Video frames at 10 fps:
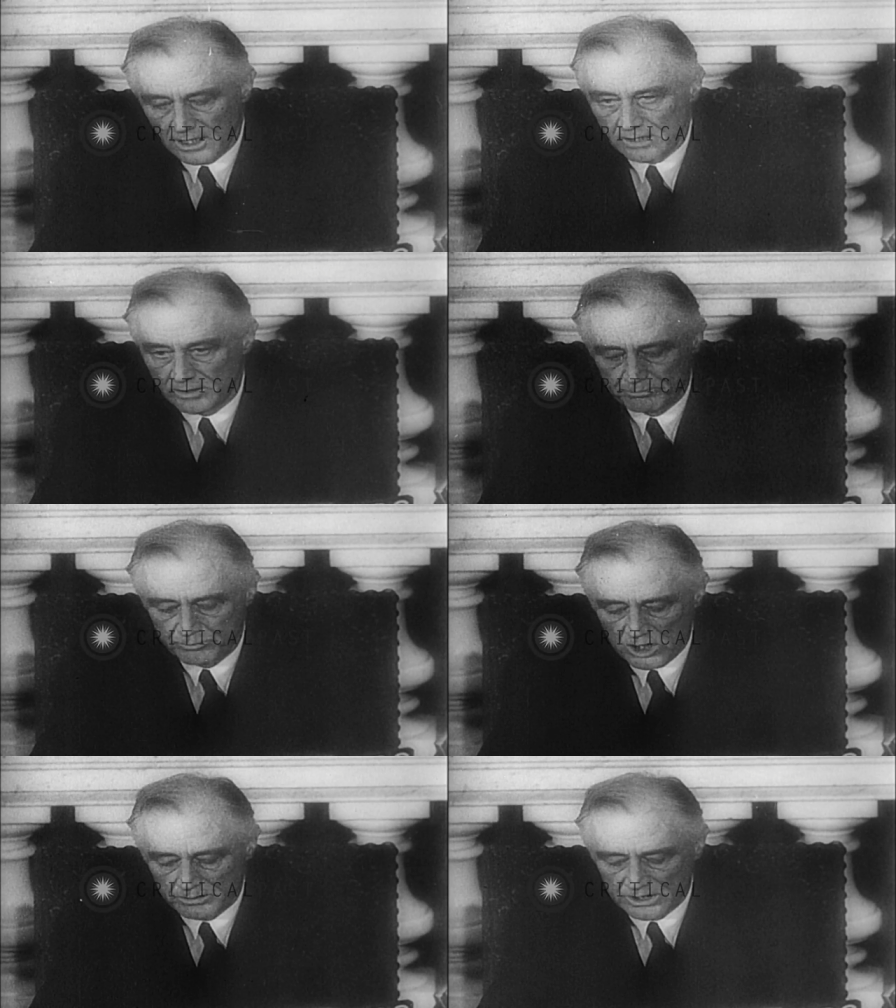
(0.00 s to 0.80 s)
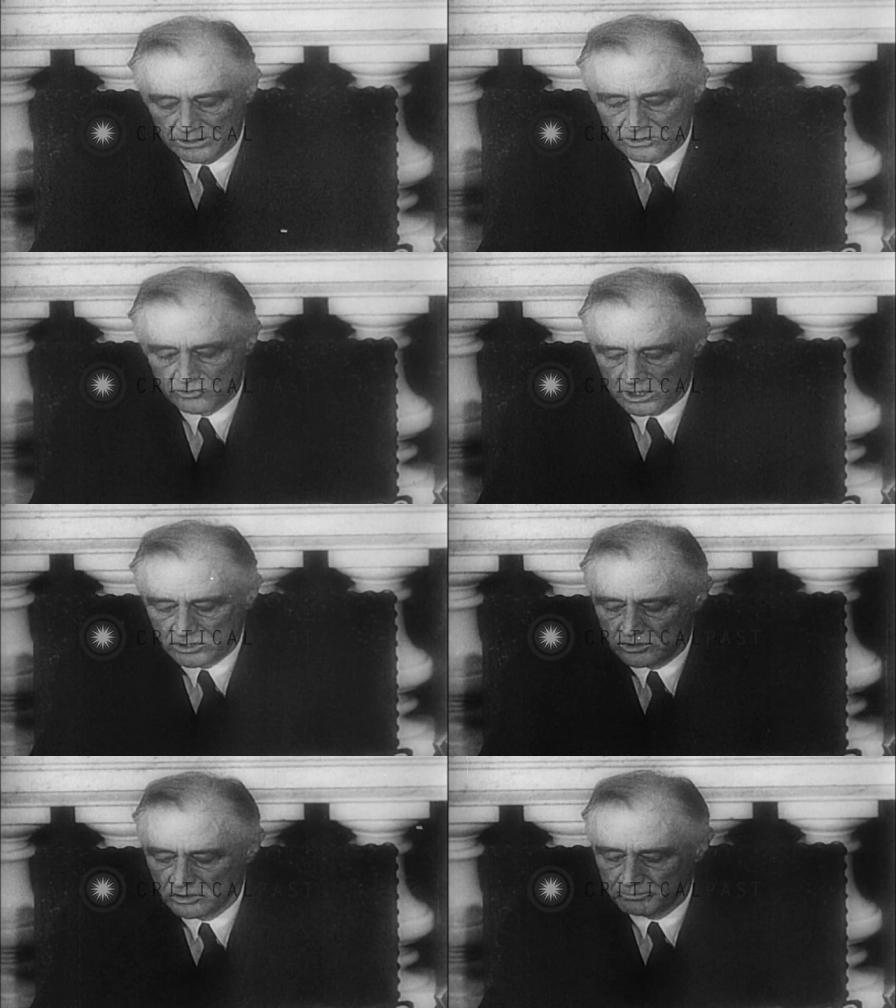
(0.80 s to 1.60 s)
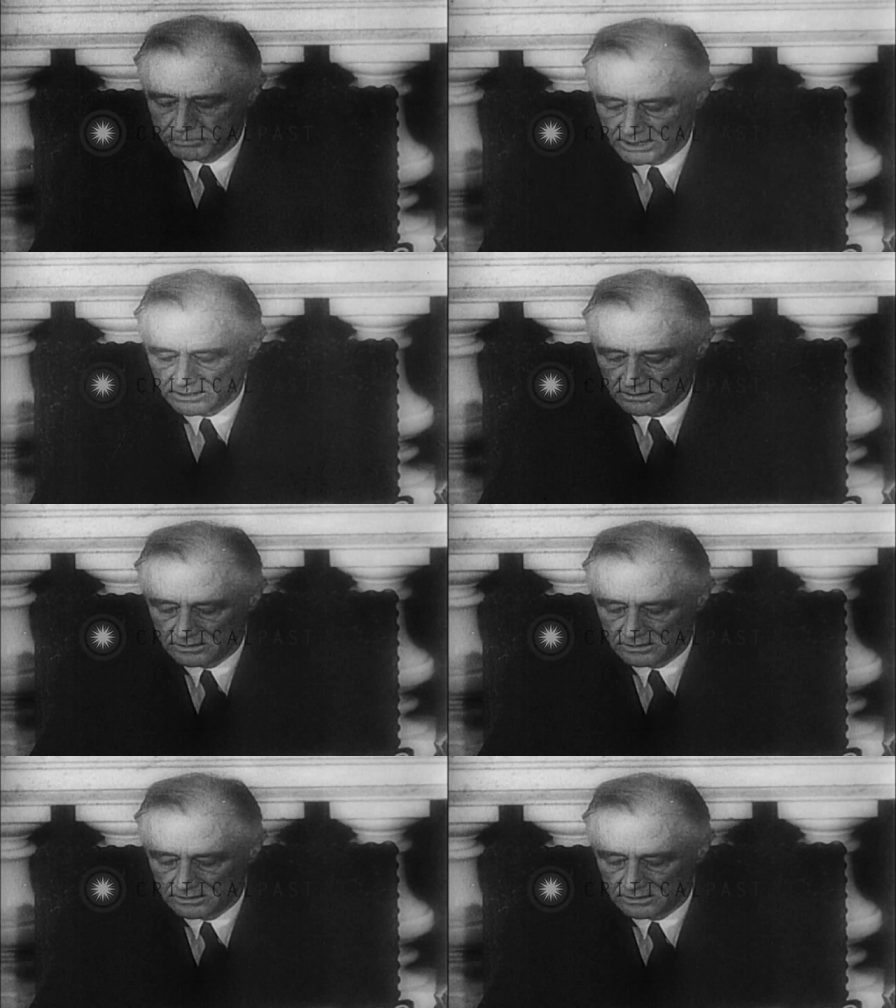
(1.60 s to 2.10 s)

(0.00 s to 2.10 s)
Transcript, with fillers: of a permanent structure of peace